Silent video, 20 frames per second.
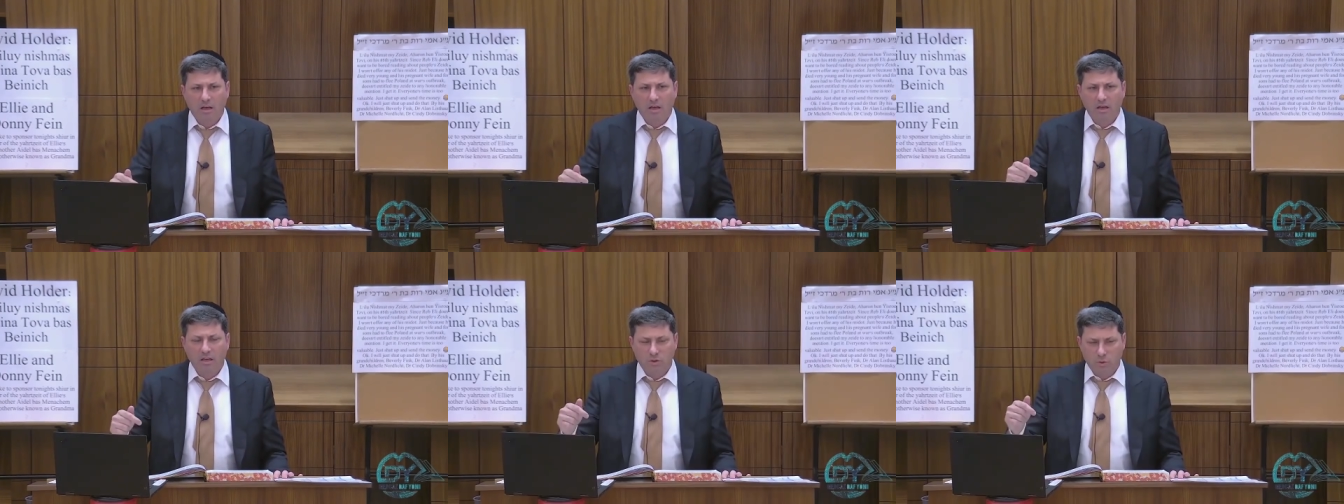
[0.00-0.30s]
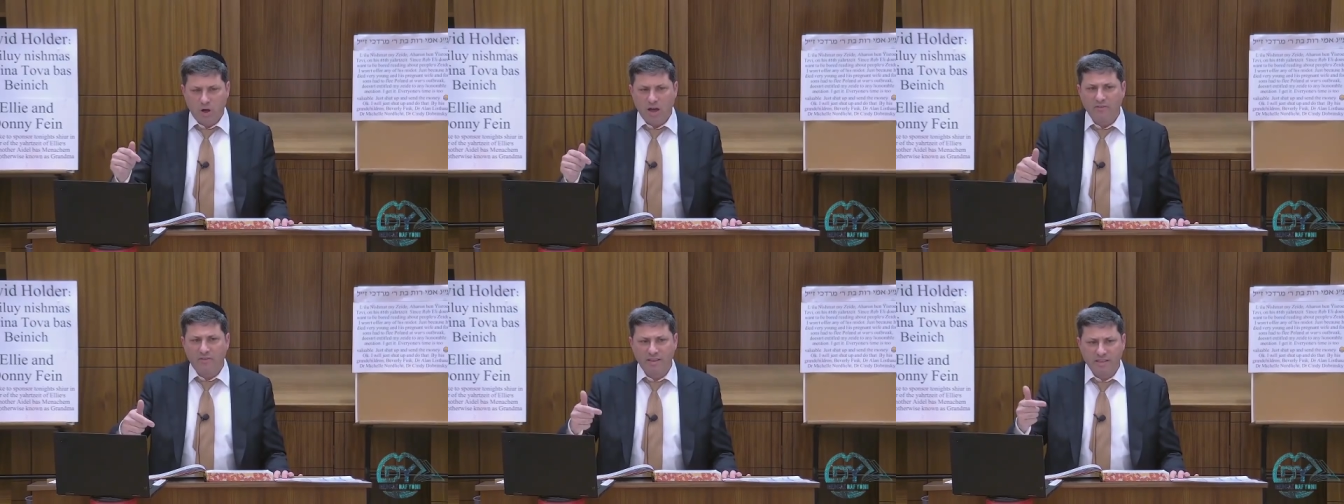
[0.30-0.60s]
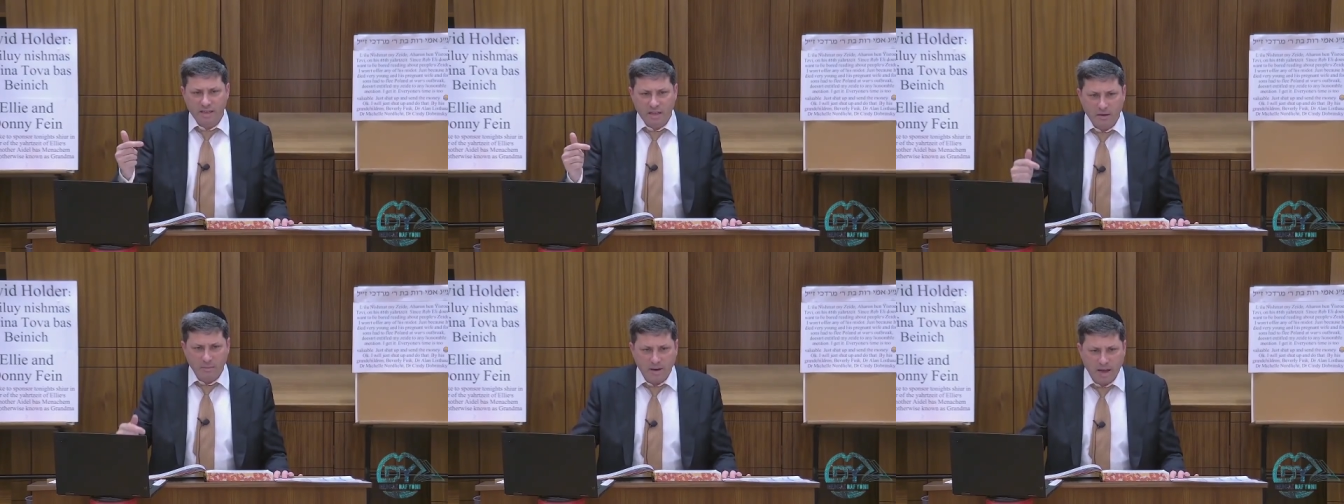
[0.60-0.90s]
his wife
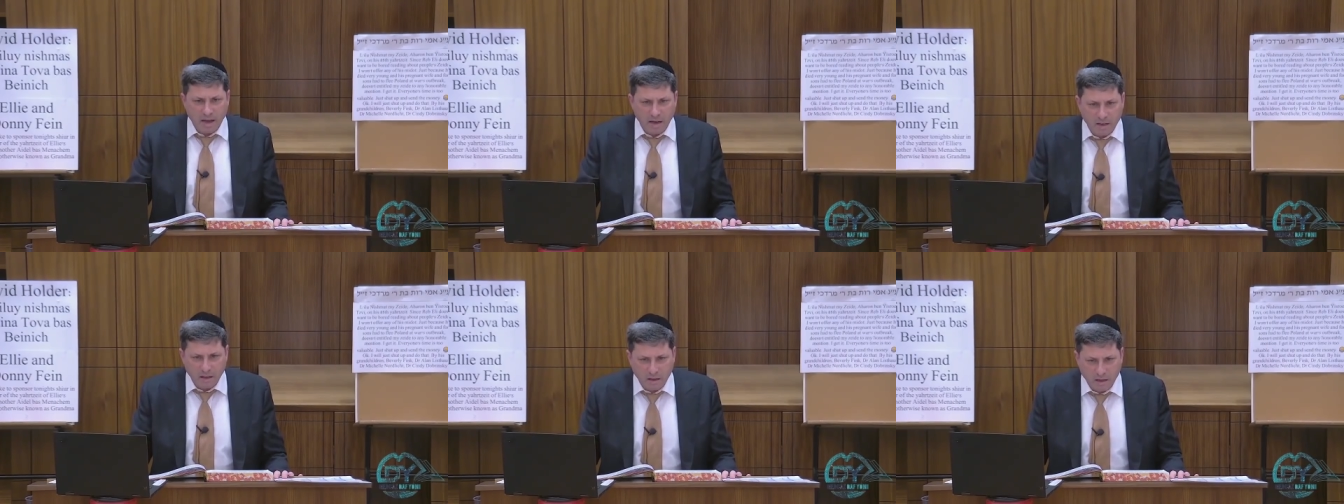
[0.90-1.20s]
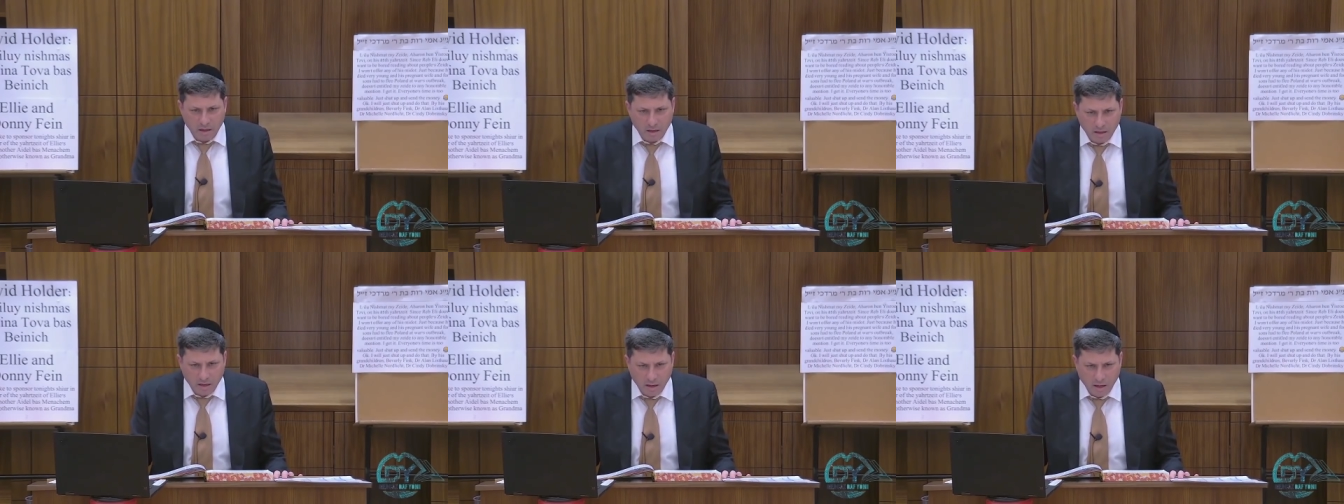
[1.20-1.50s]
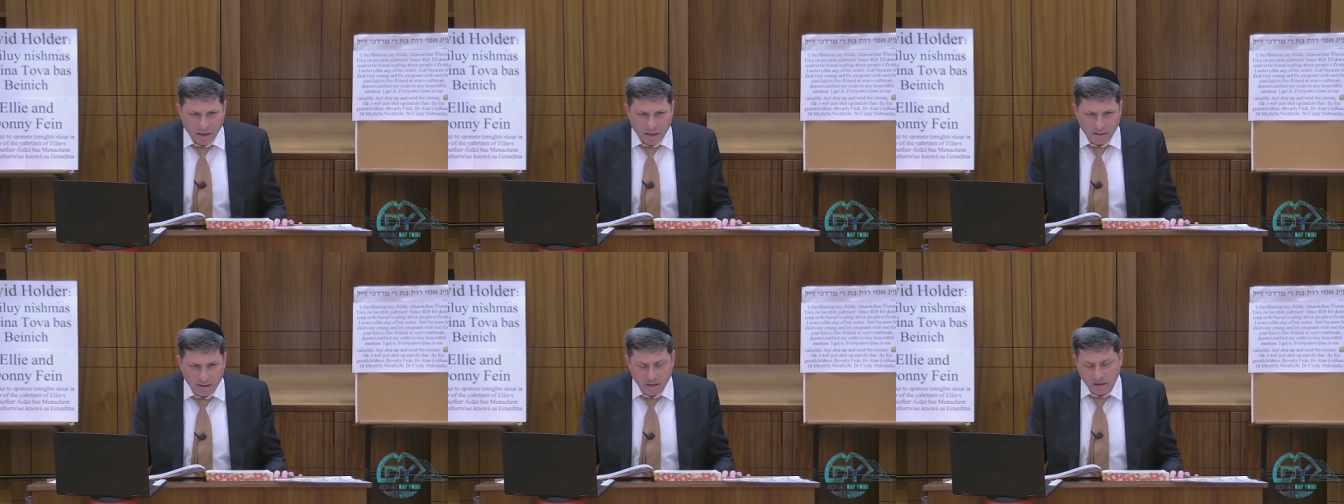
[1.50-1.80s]
has Yanamachla
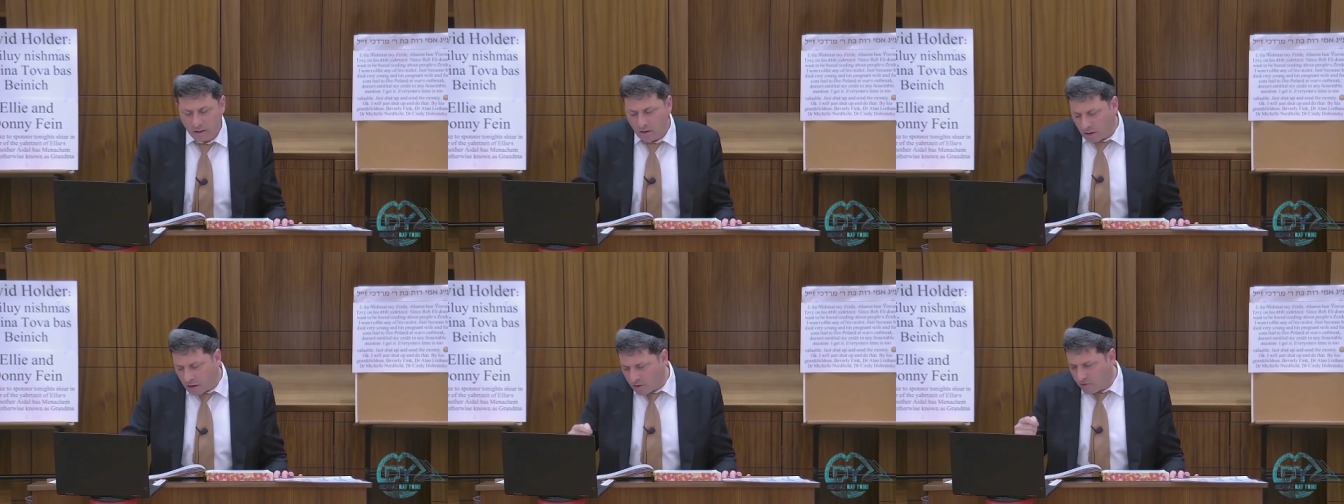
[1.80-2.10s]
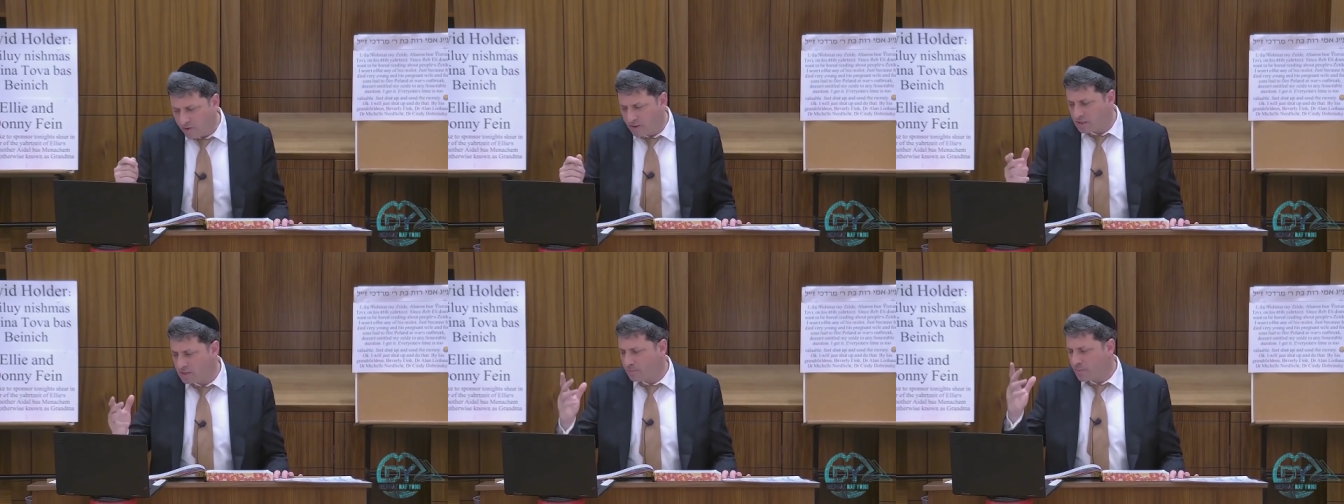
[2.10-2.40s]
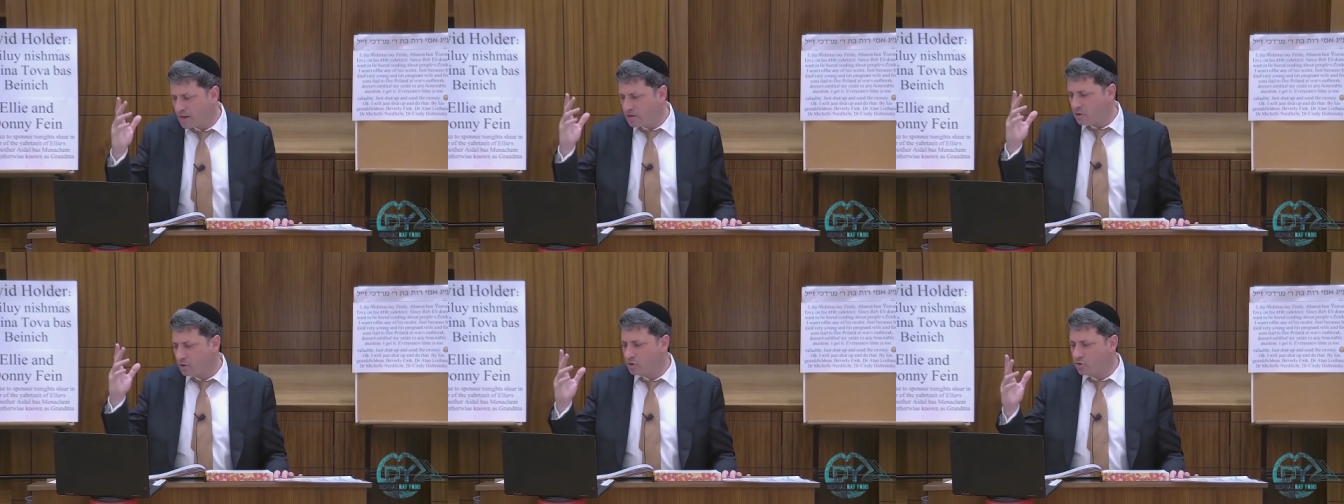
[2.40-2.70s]
and they're looking for the
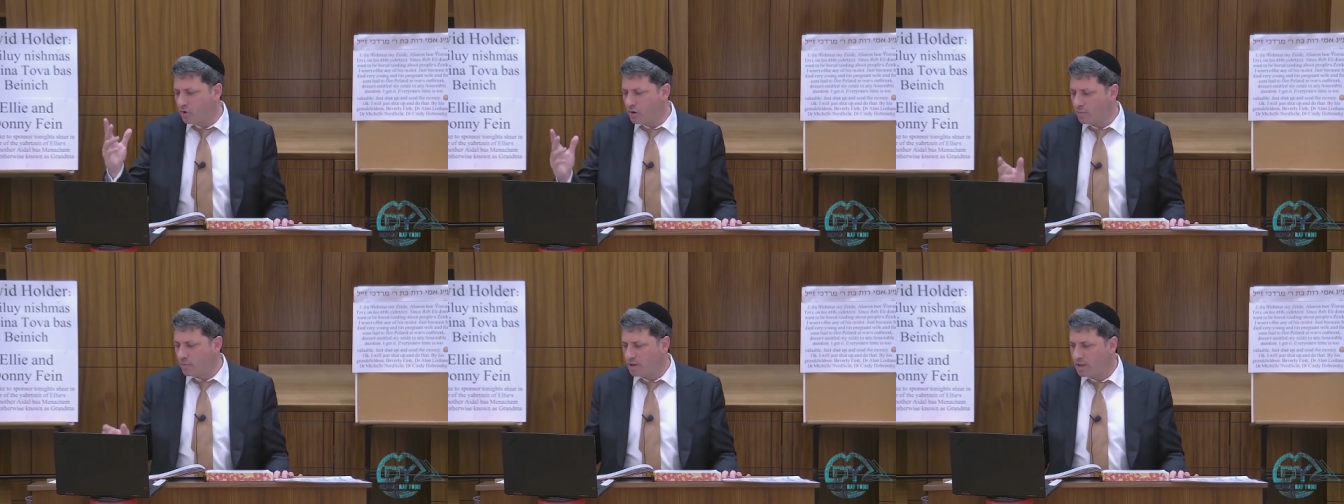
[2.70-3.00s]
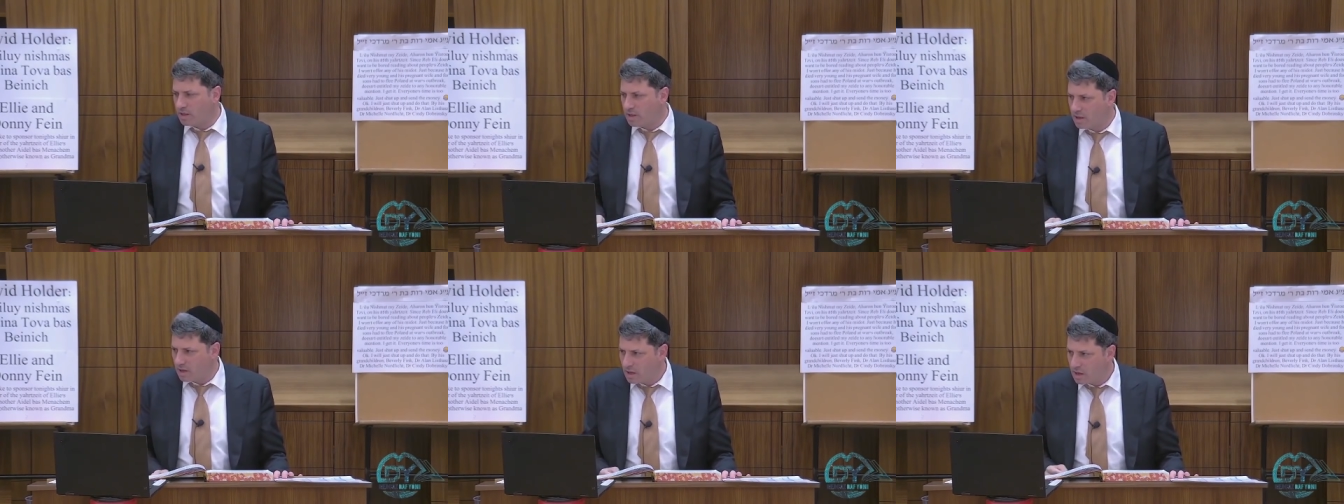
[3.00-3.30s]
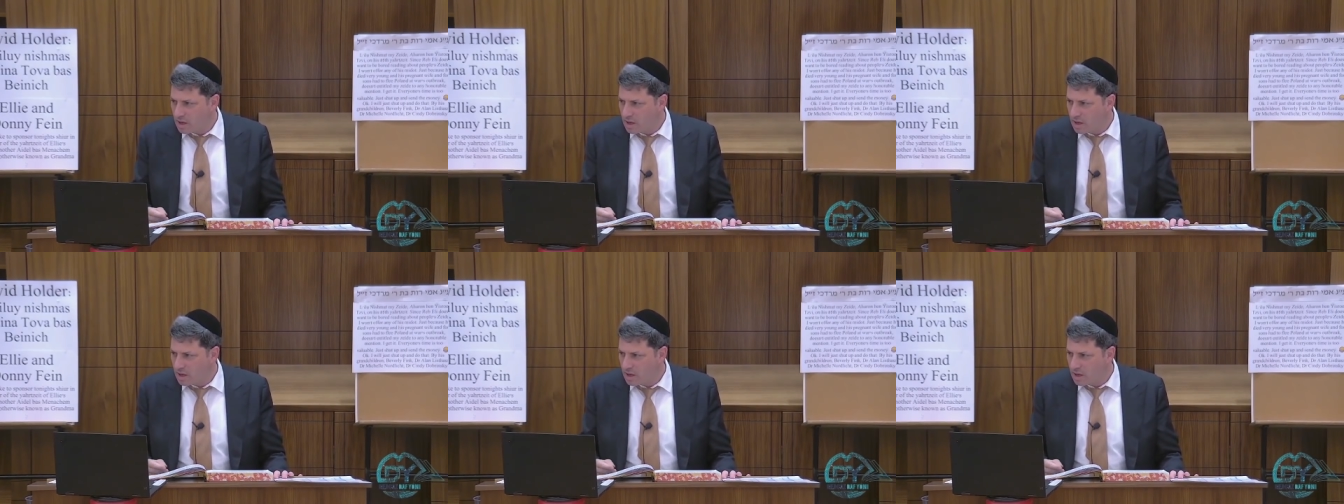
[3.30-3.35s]
special treatment.